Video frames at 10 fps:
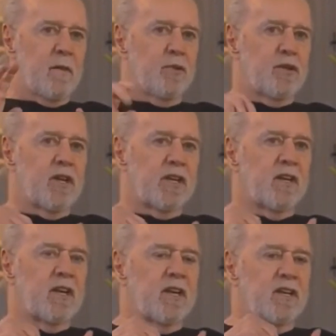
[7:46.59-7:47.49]

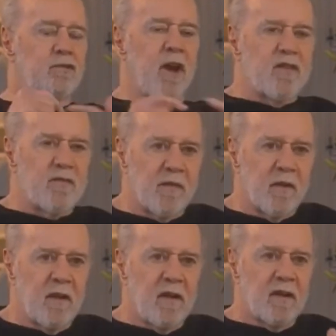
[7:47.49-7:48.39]
particularly
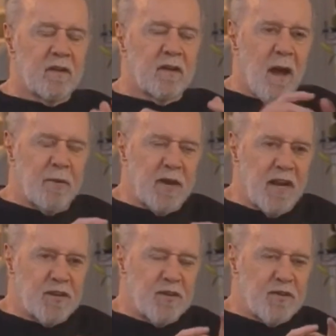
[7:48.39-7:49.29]
graceful
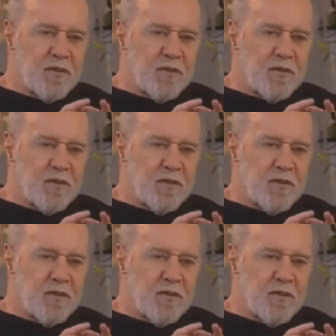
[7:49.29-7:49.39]
combinations